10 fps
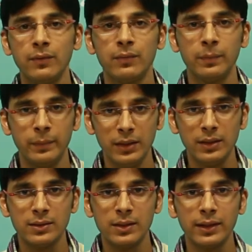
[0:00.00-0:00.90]
we'll build
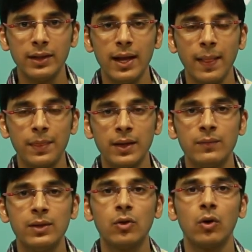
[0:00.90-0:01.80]
the circuit, and then
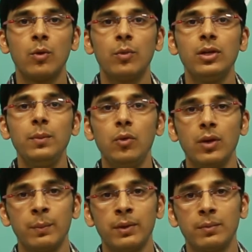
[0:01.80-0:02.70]
we'll talk about the programming